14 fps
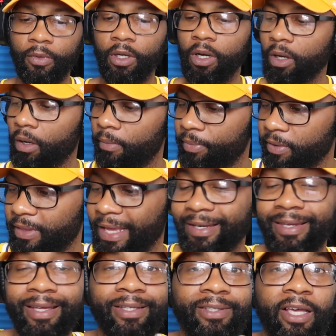They
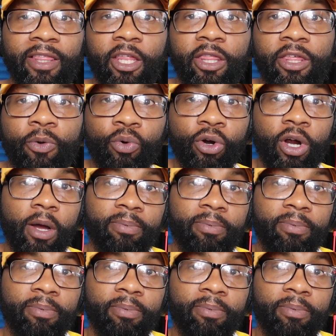did say that there were